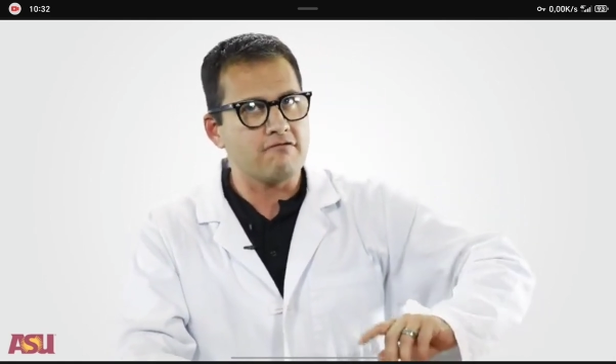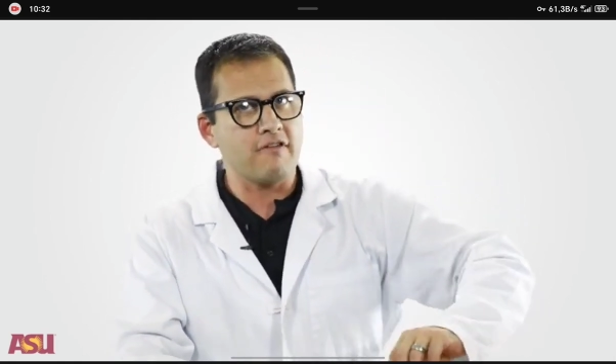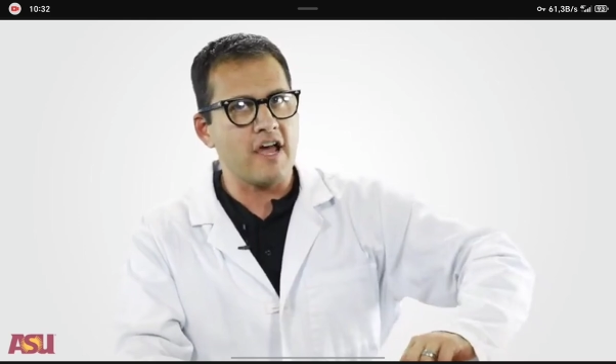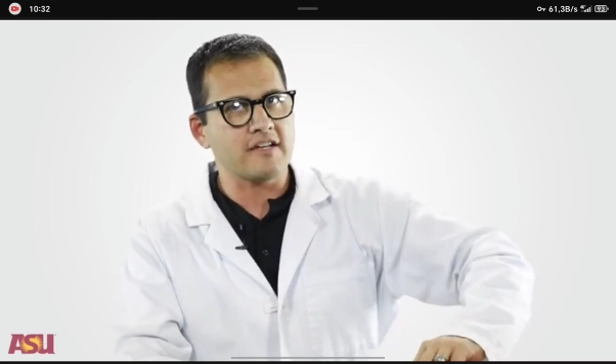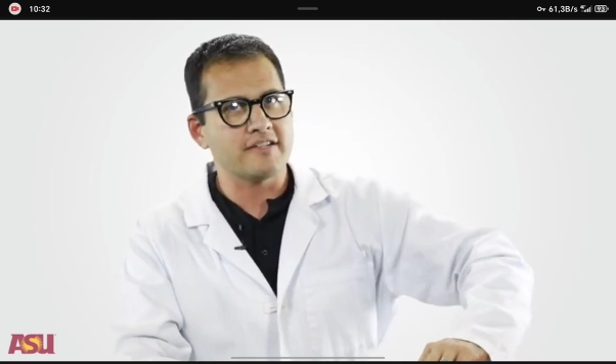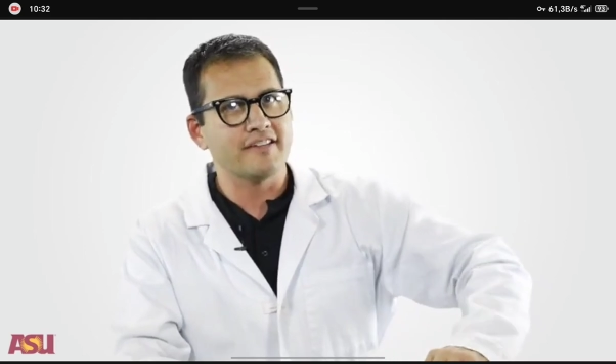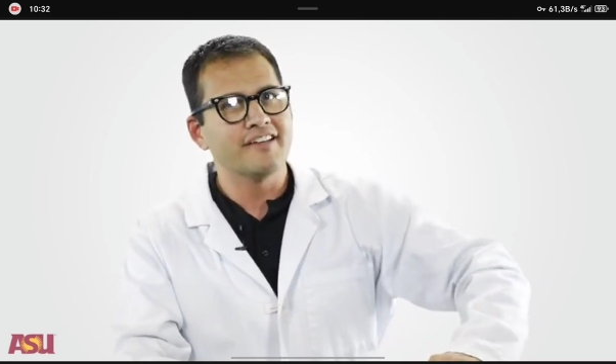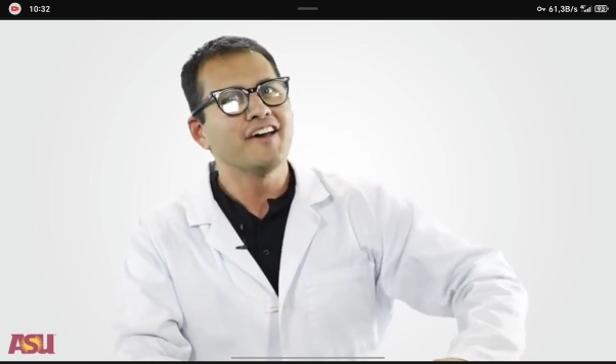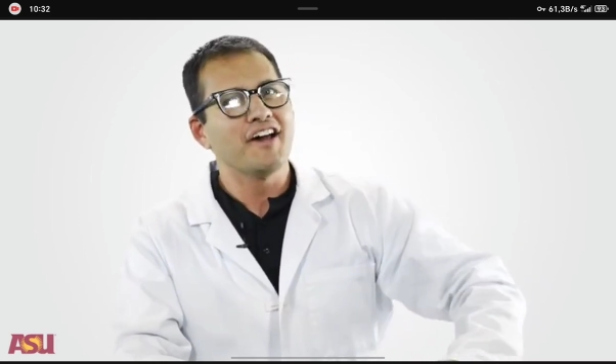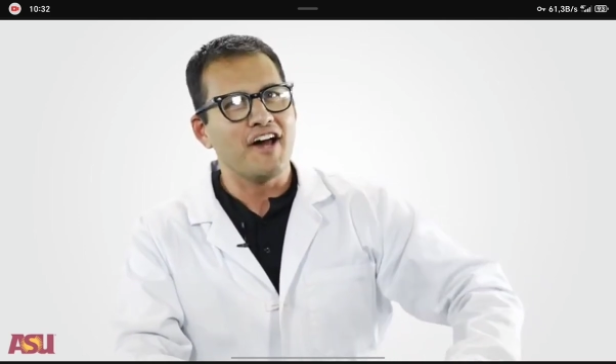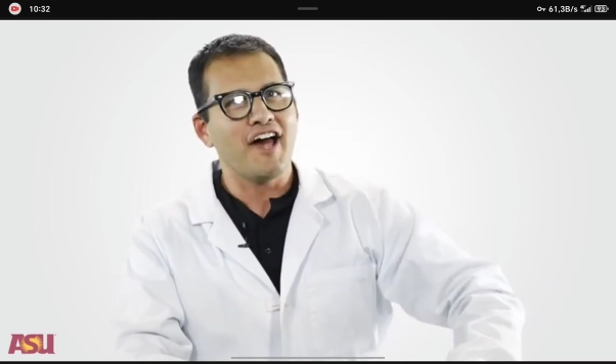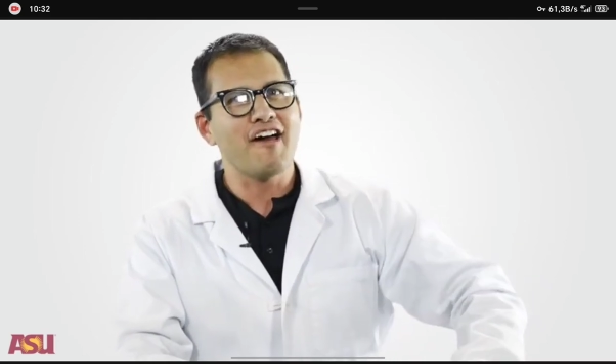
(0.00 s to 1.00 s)
In fact,
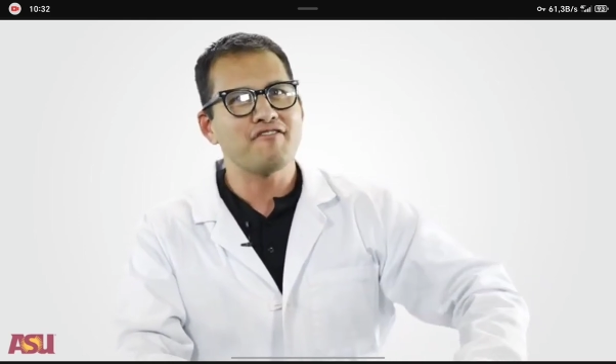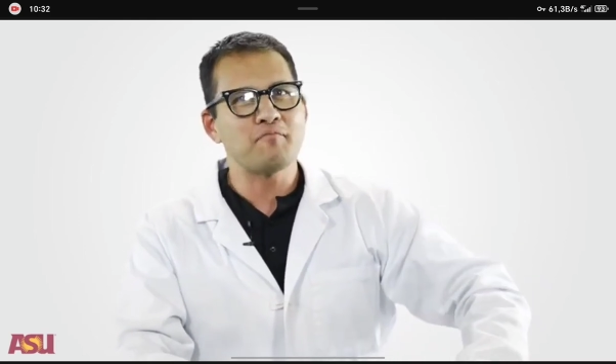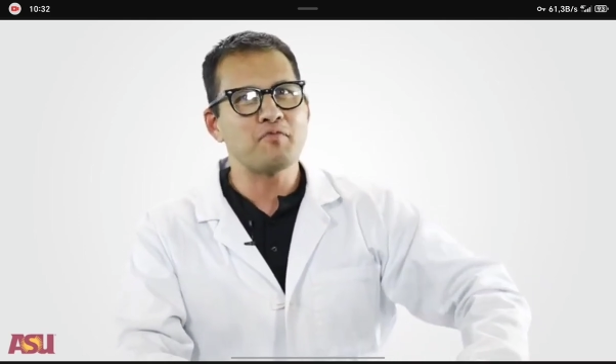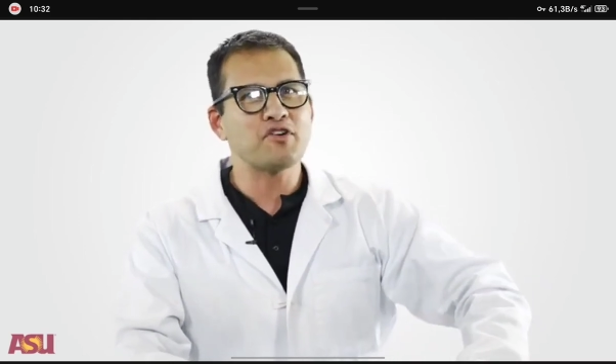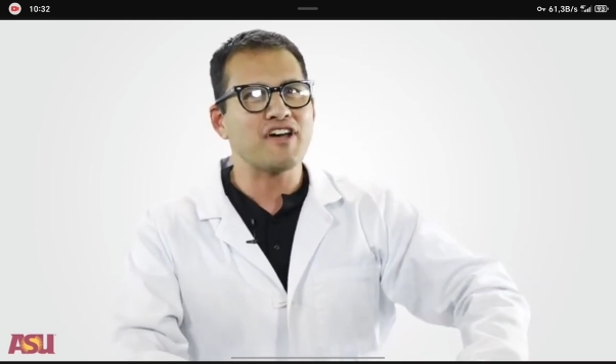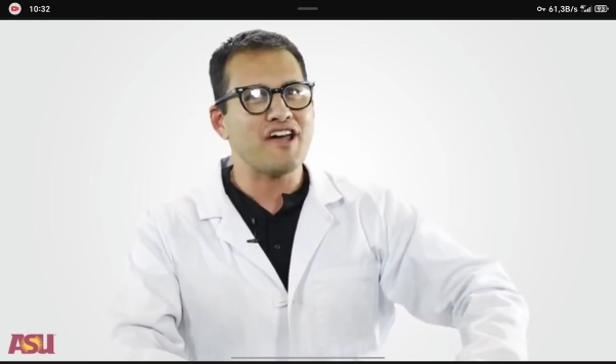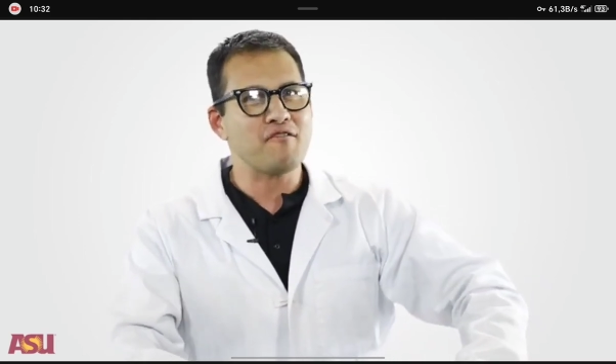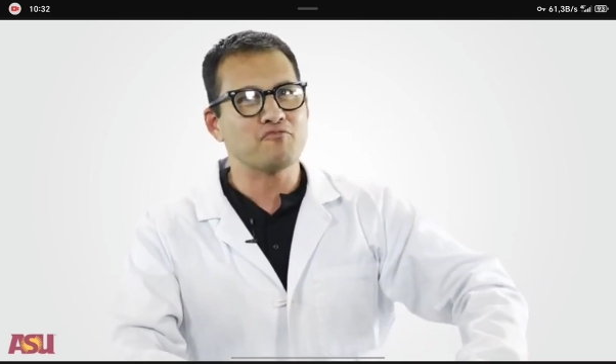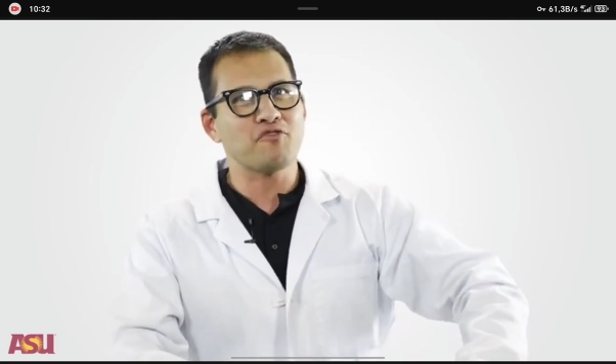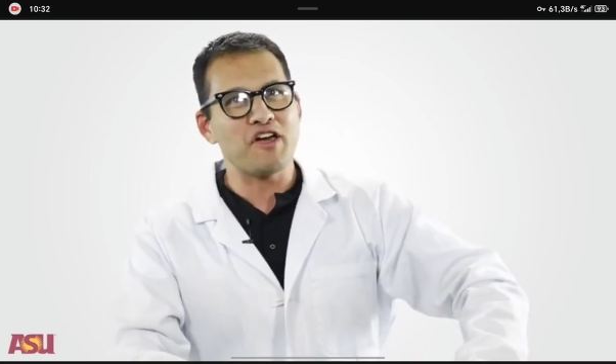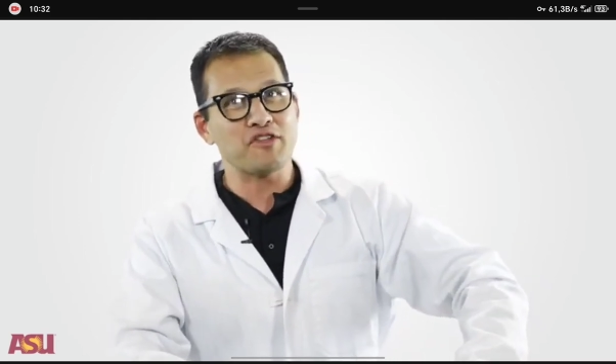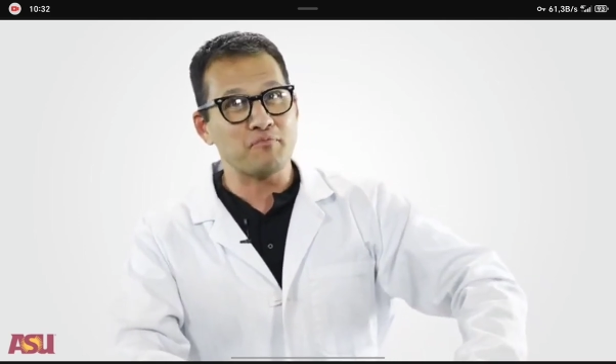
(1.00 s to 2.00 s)
I have a book I
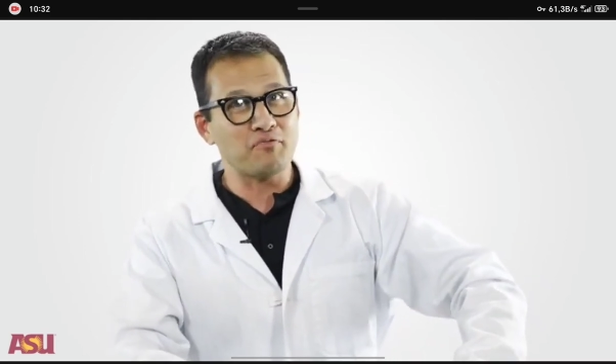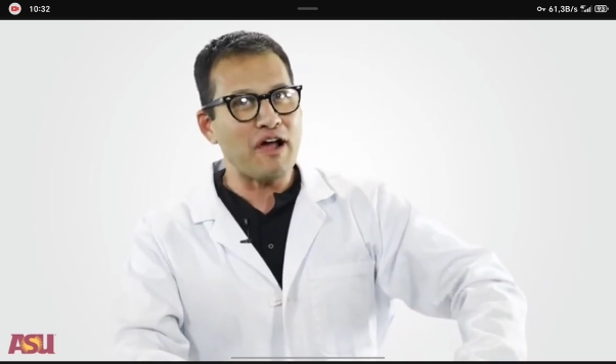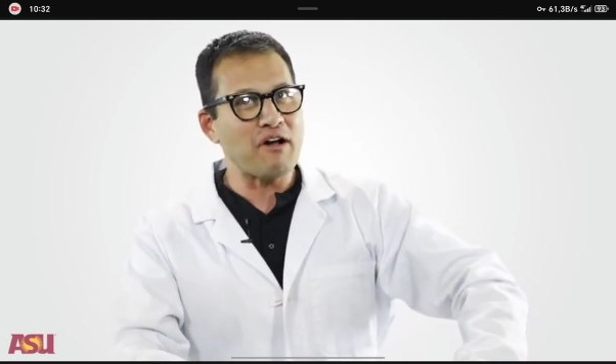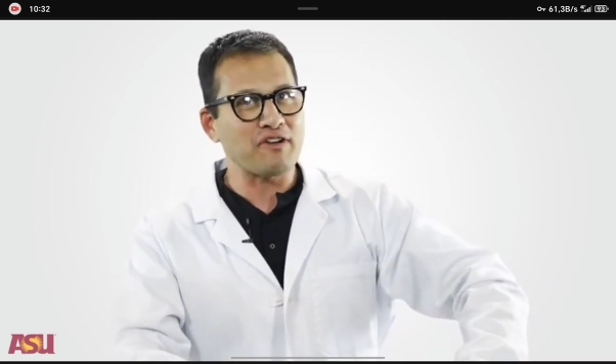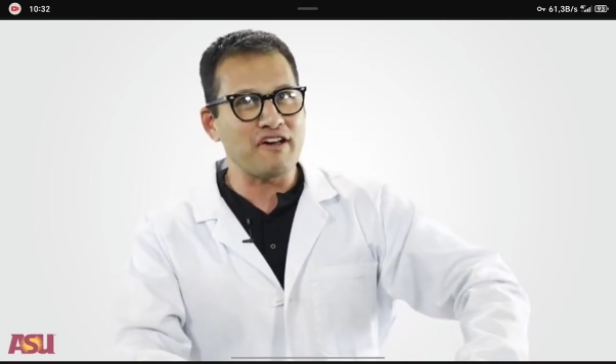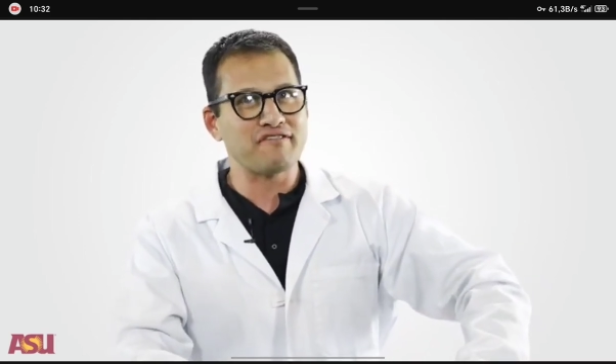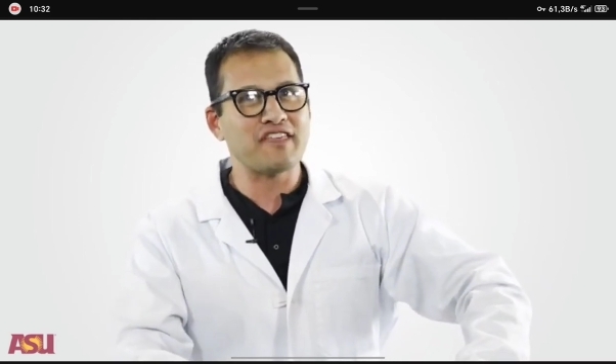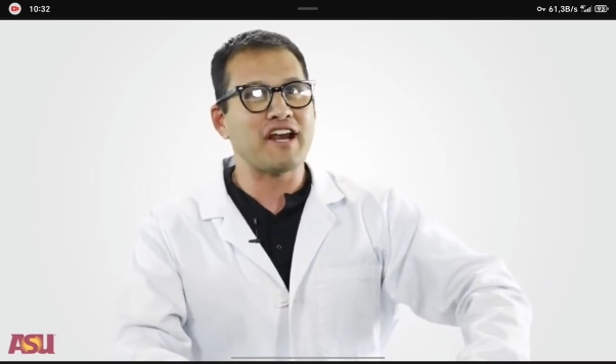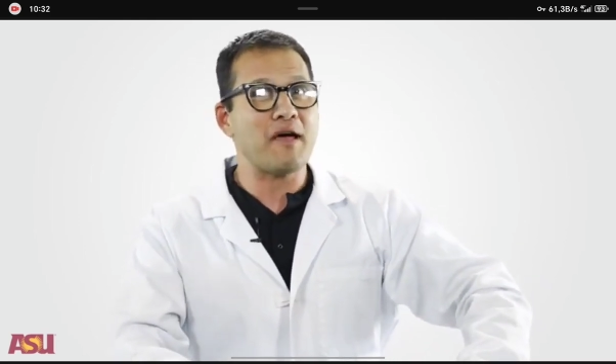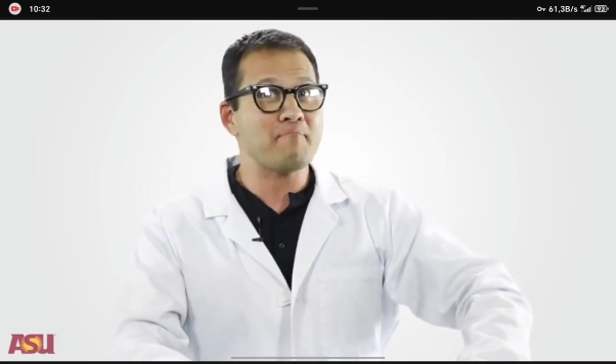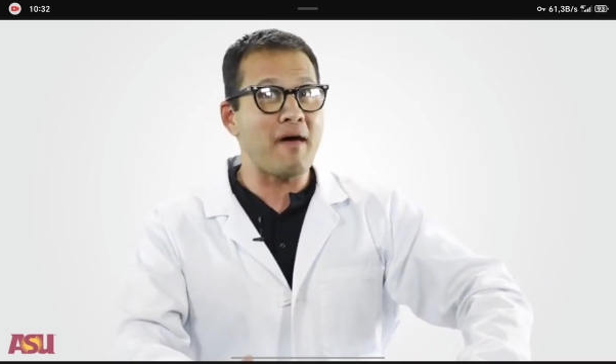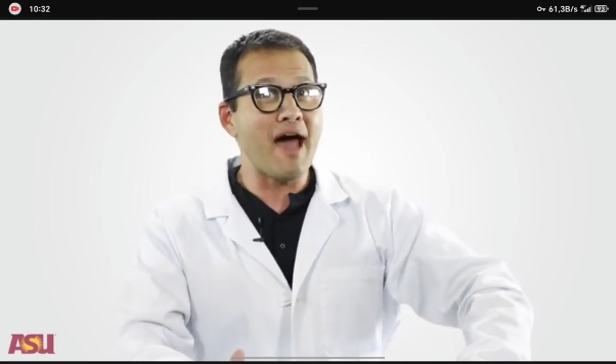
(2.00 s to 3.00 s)
am rather proud of
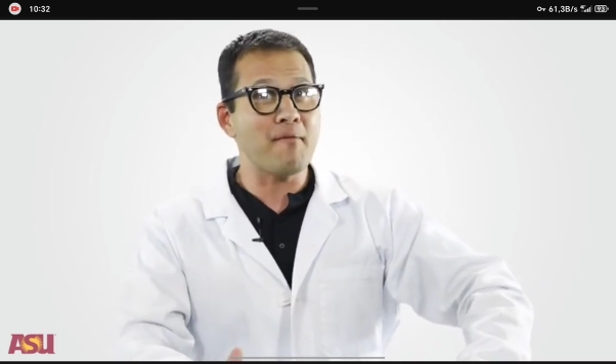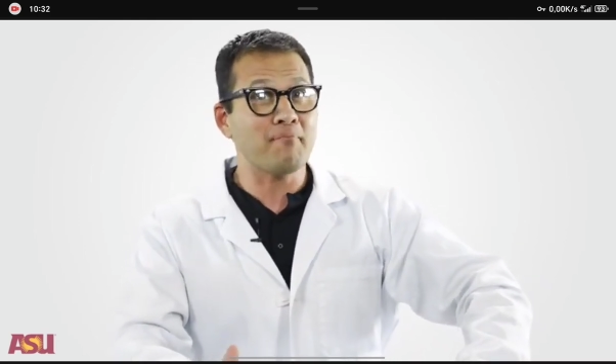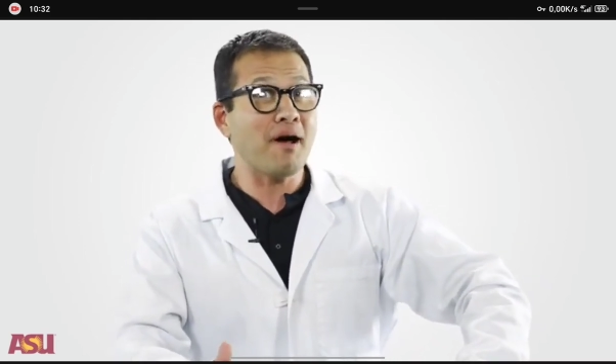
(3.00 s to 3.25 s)
that I'm